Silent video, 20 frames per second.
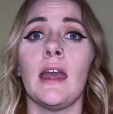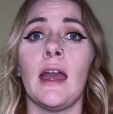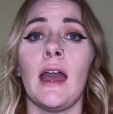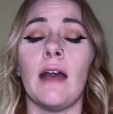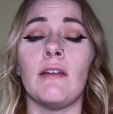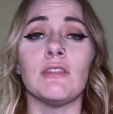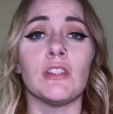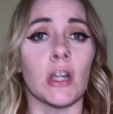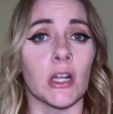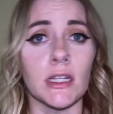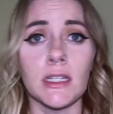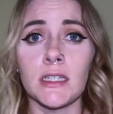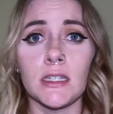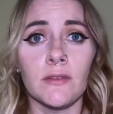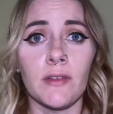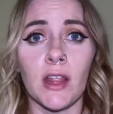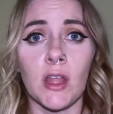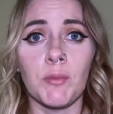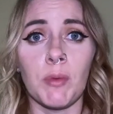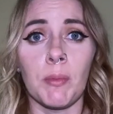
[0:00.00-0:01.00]
have started to
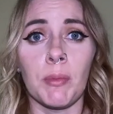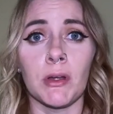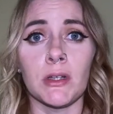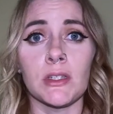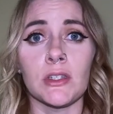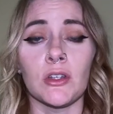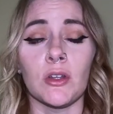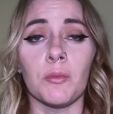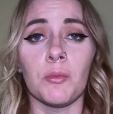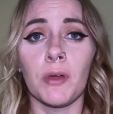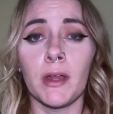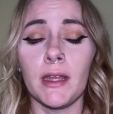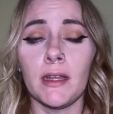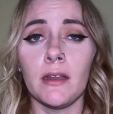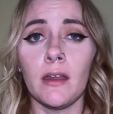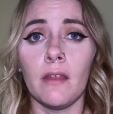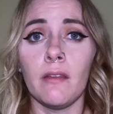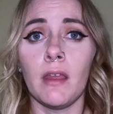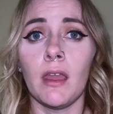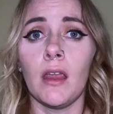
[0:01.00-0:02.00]
develop a personal
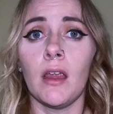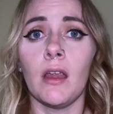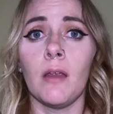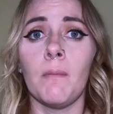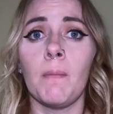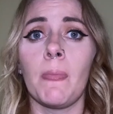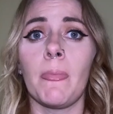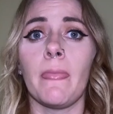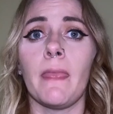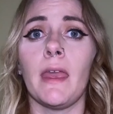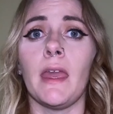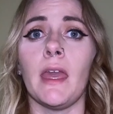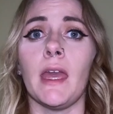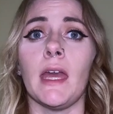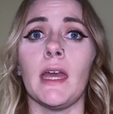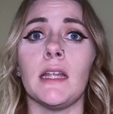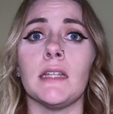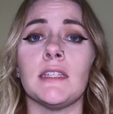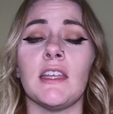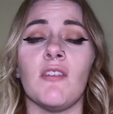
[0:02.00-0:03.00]
brand on there
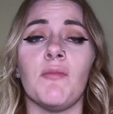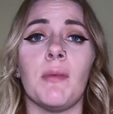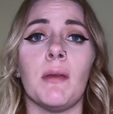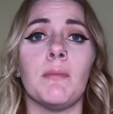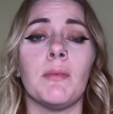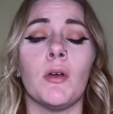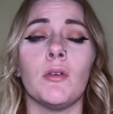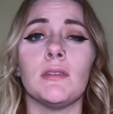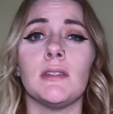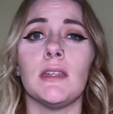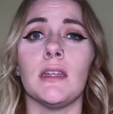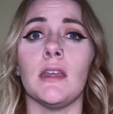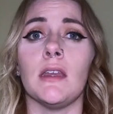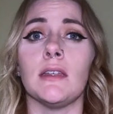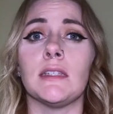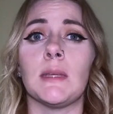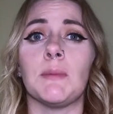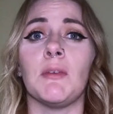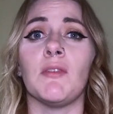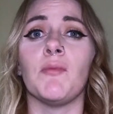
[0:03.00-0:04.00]
and have been
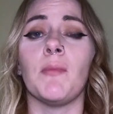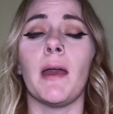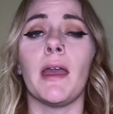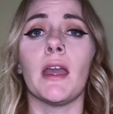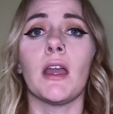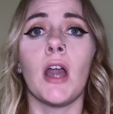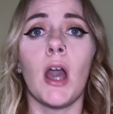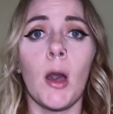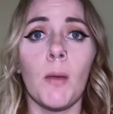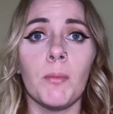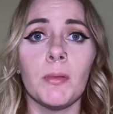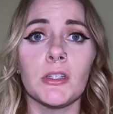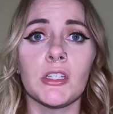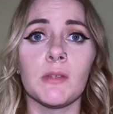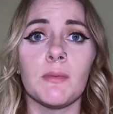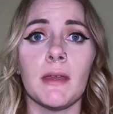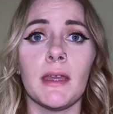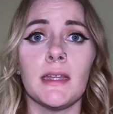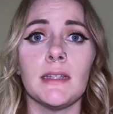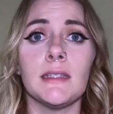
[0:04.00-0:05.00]
posting some of my
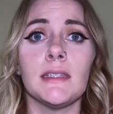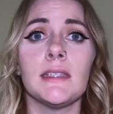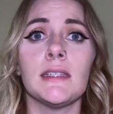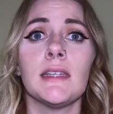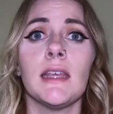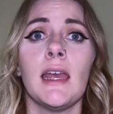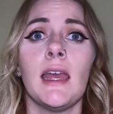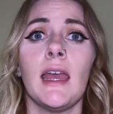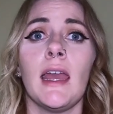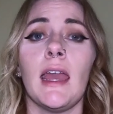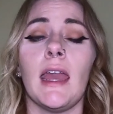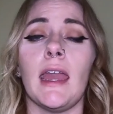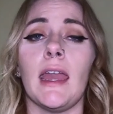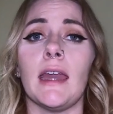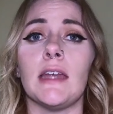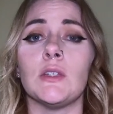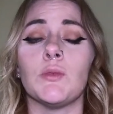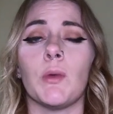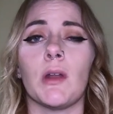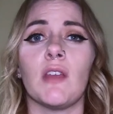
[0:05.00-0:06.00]
accomplishments
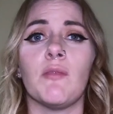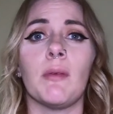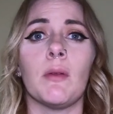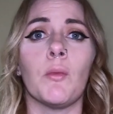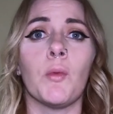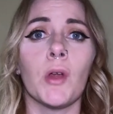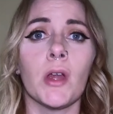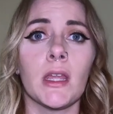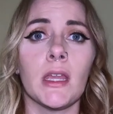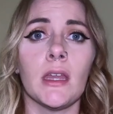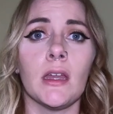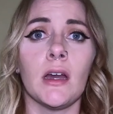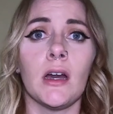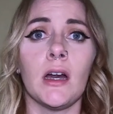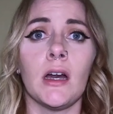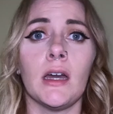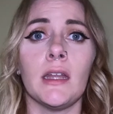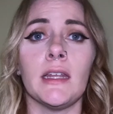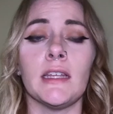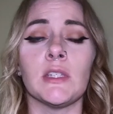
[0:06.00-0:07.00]
and what I've been working
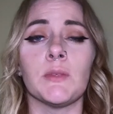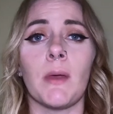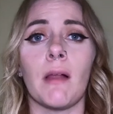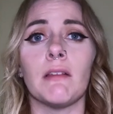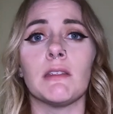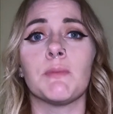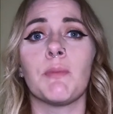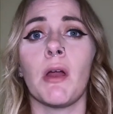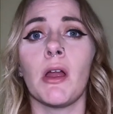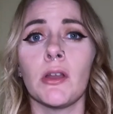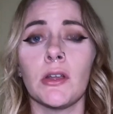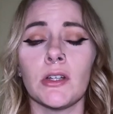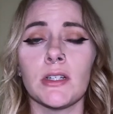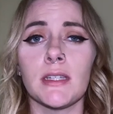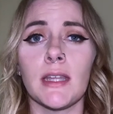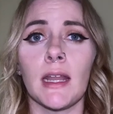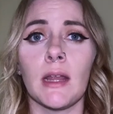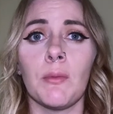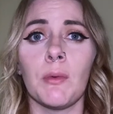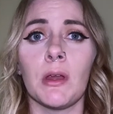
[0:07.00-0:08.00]
on, as well as partners
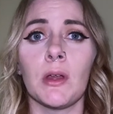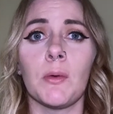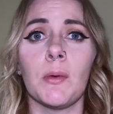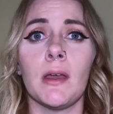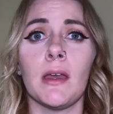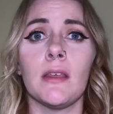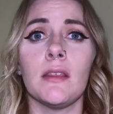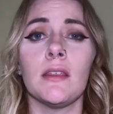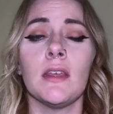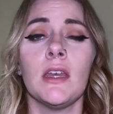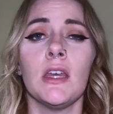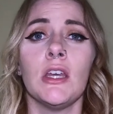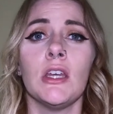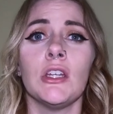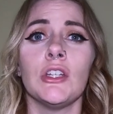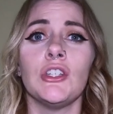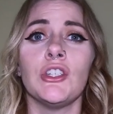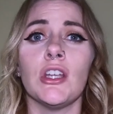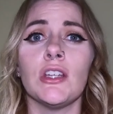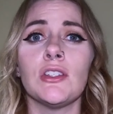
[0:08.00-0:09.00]
that I work with,
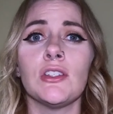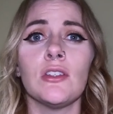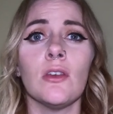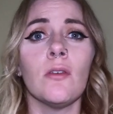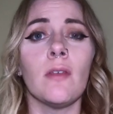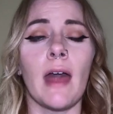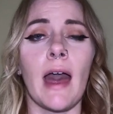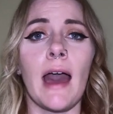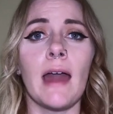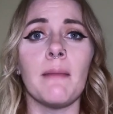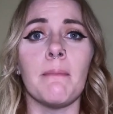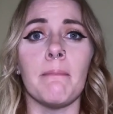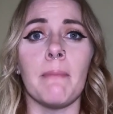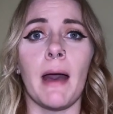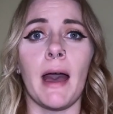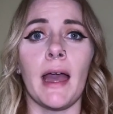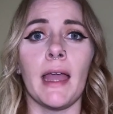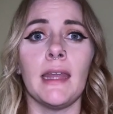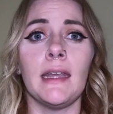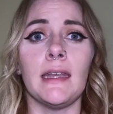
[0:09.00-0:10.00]
just so that
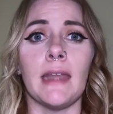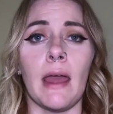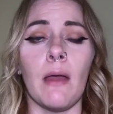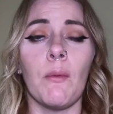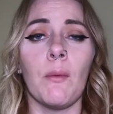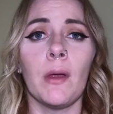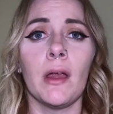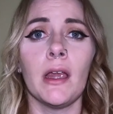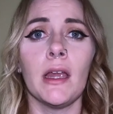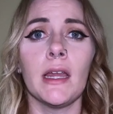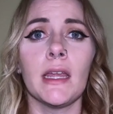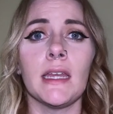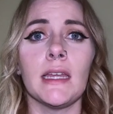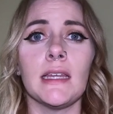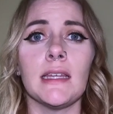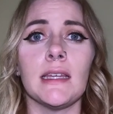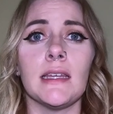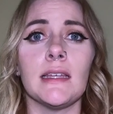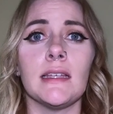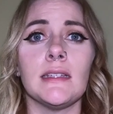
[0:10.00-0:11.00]
my network
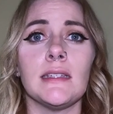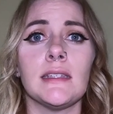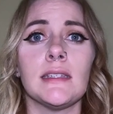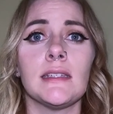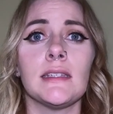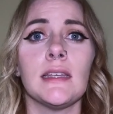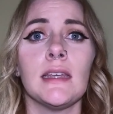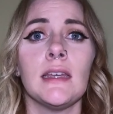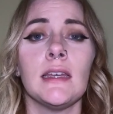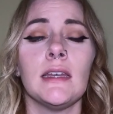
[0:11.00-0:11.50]
is